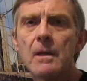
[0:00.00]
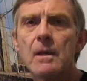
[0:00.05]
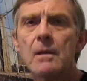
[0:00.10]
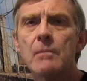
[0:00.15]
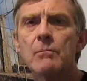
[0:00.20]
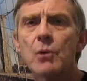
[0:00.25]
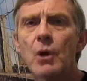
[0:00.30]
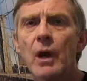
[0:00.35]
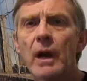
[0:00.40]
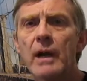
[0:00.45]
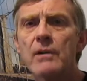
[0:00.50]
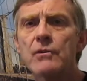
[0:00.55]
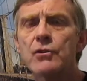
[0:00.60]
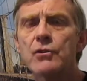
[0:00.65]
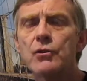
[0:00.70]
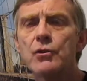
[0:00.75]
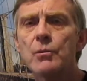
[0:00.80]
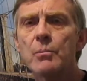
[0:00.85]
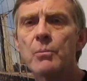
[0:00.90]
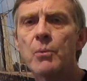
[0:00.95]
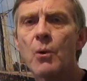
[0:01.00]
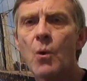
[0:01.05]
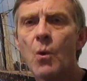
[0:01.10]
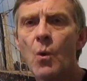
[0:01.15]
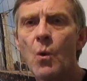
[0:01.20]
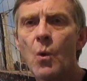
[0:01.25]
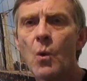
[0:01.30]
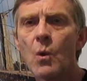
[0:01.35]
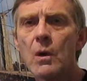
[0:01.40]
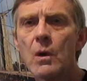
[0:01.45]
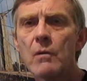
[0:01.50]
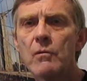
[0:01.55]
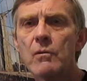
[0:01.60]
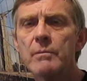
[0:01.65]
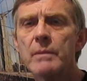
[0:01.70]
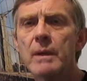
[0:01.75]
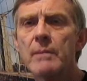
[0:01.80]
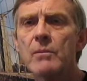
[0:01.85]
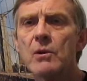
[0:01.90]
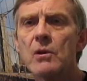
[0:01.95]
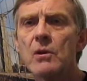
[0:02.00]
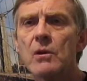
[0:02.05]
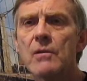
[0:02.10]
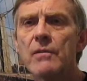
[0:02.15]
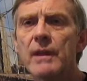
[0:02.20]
Prior to the pour, remember